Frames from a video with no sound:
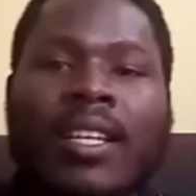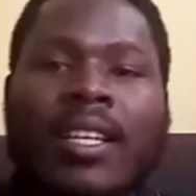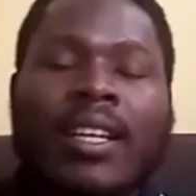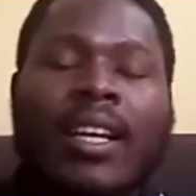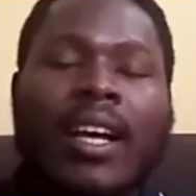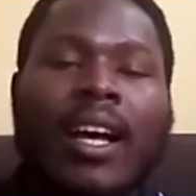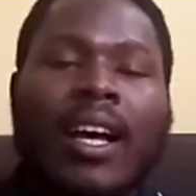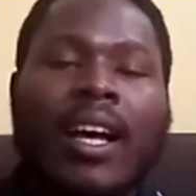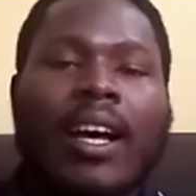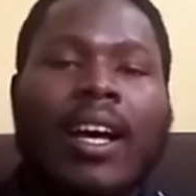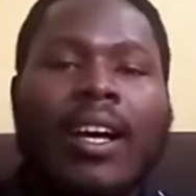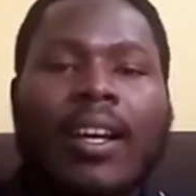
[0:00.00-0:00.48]

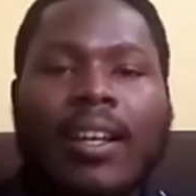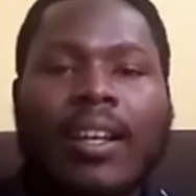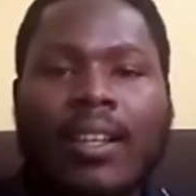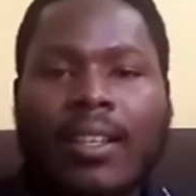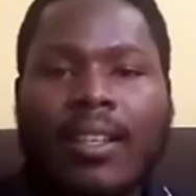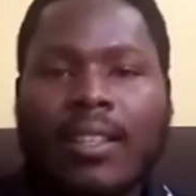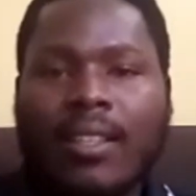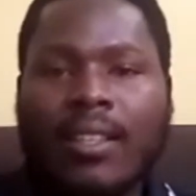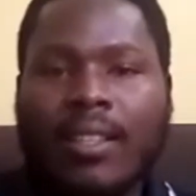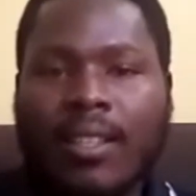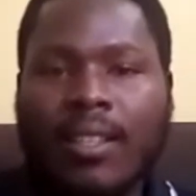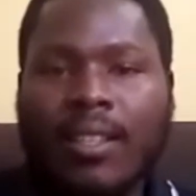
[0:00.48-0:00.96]

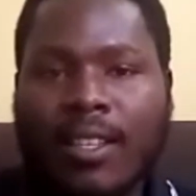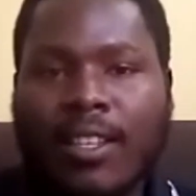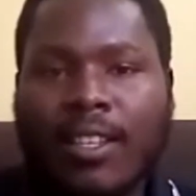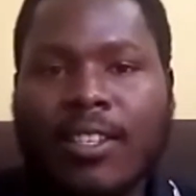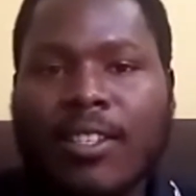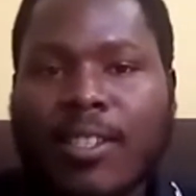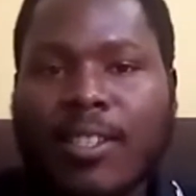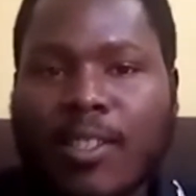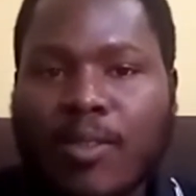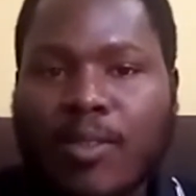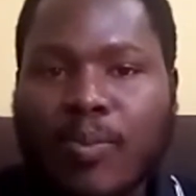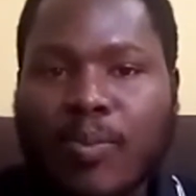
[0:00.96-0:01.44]
Uh, this
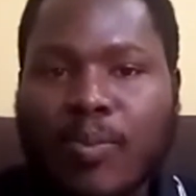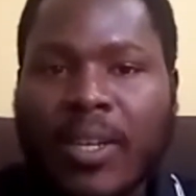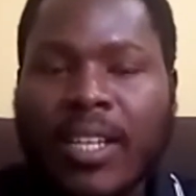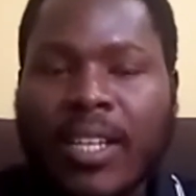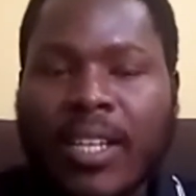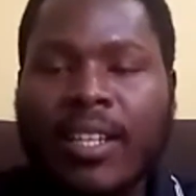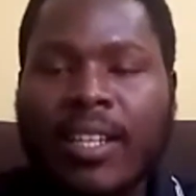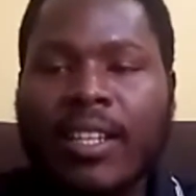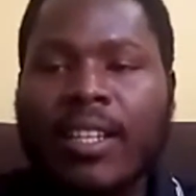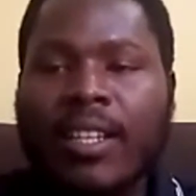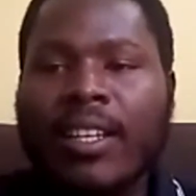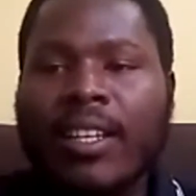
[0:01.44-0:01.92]
has it.
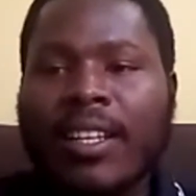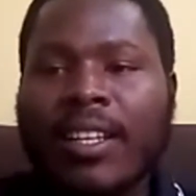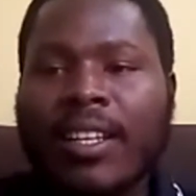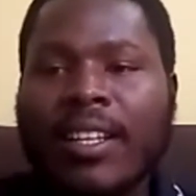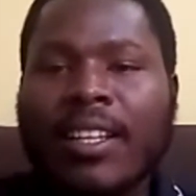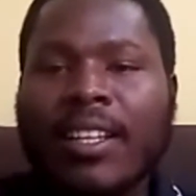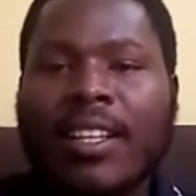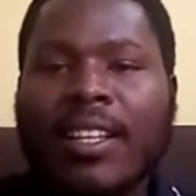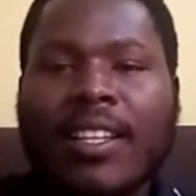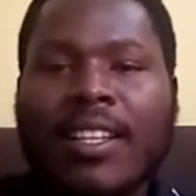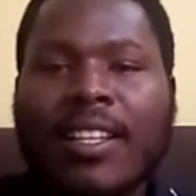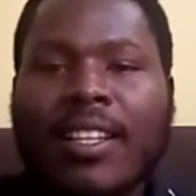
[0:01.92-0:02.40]
been
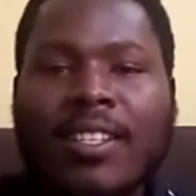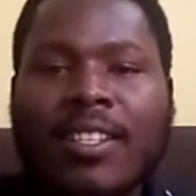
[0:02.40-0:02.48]
this